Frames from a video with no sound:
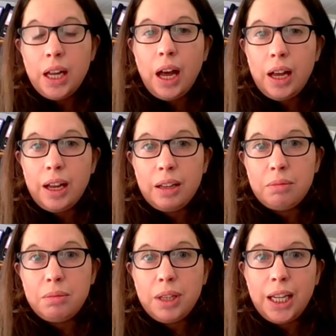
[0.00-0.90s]
a
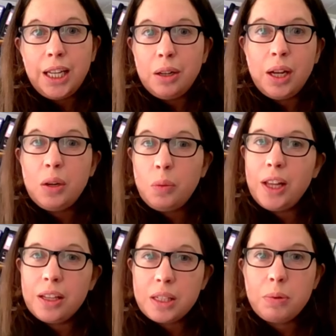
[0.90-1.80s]
way
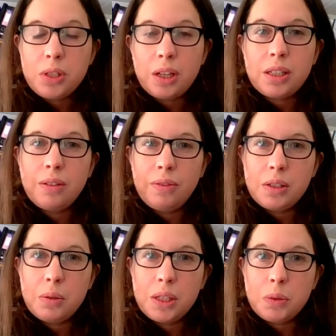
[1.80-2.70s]
that's productive
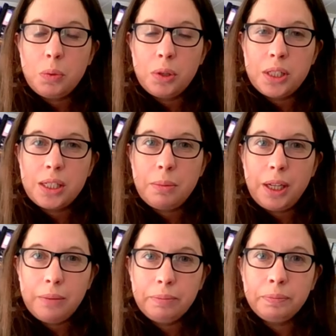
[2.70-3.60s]
as we'd want it to be.